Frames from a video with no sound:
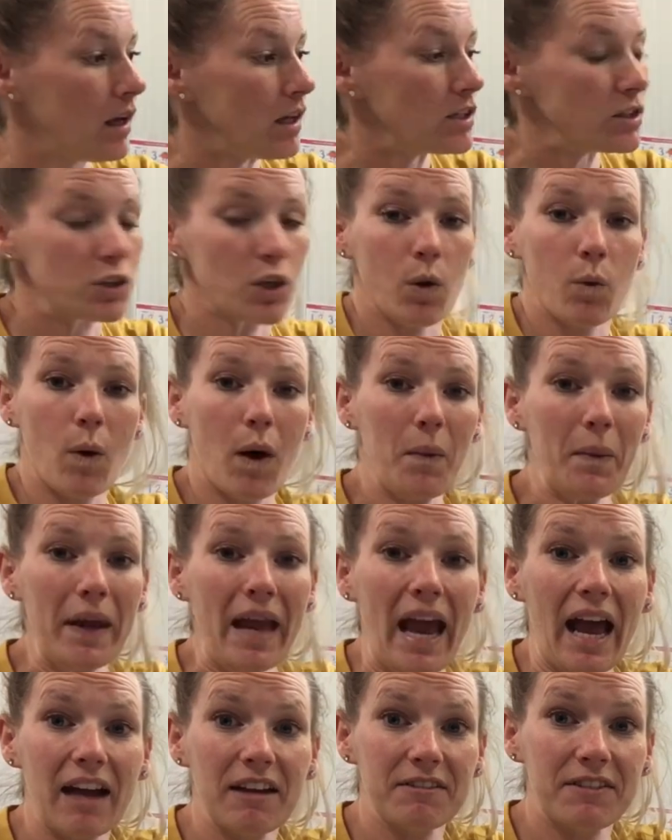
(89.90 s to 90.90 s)
So what we
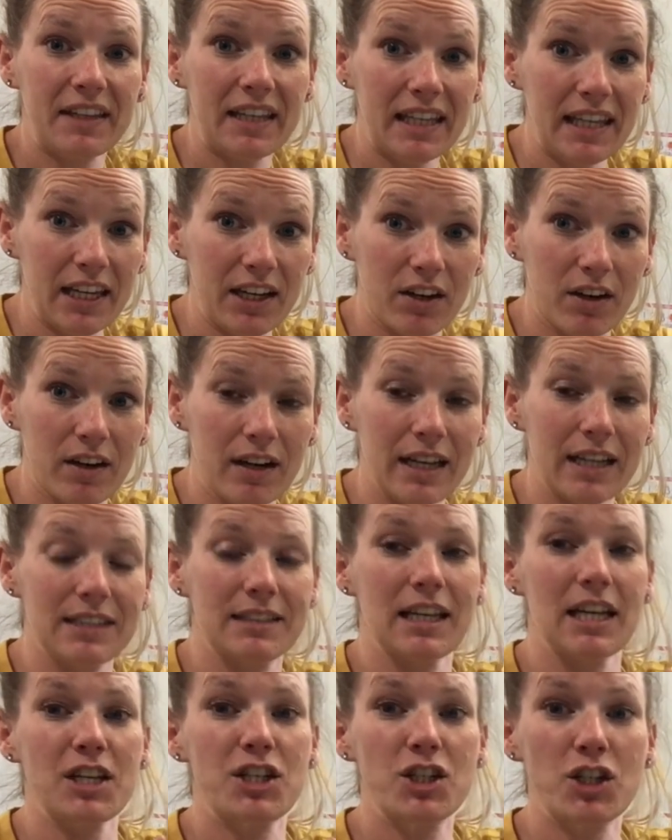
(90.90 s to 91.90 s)
have here is
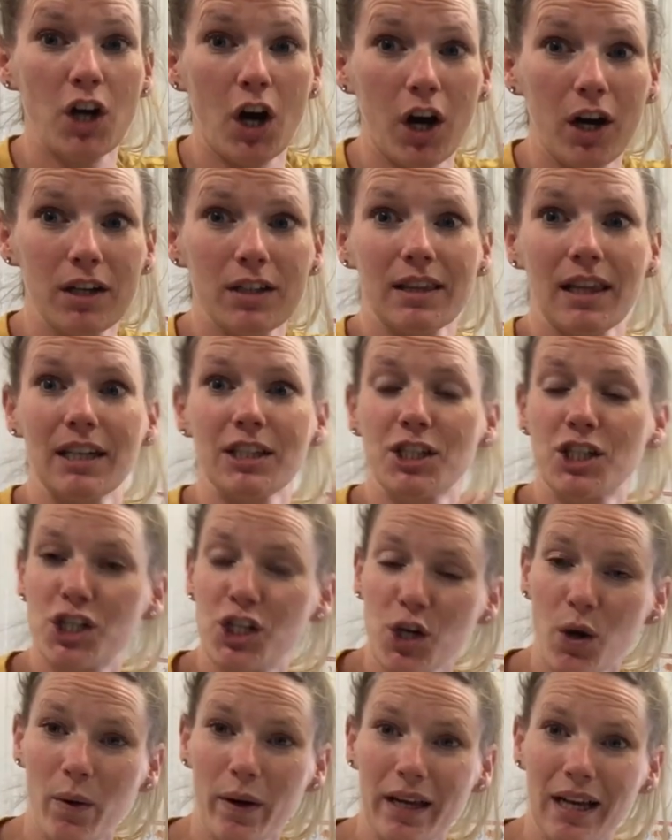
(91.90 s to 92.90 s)
a chart that's
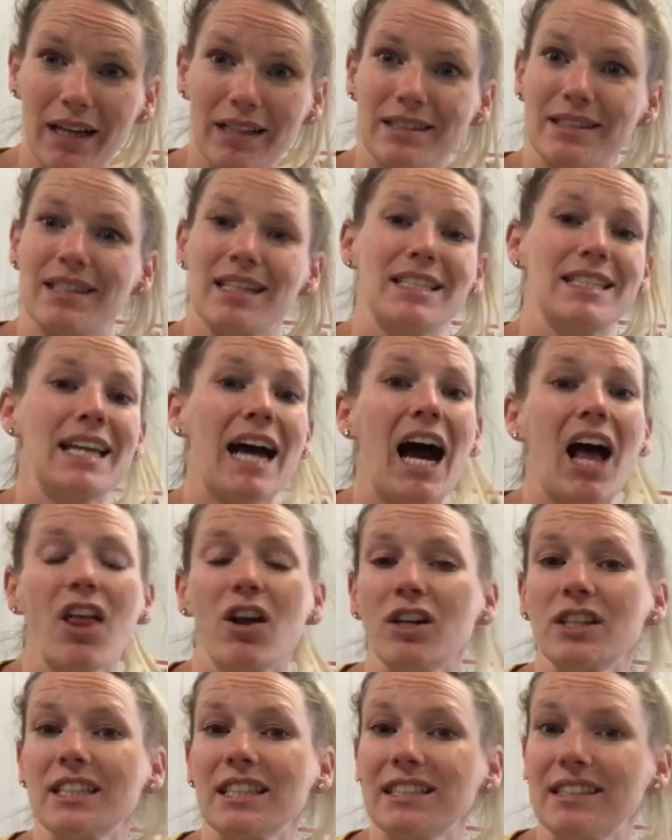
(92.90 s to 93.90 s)
showing us the
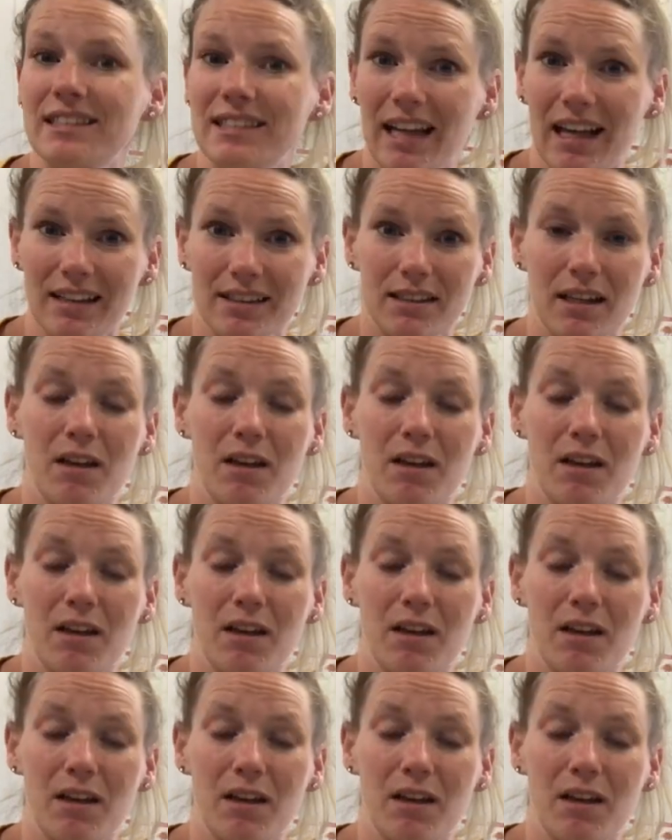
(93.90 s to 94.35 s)
dollars and cents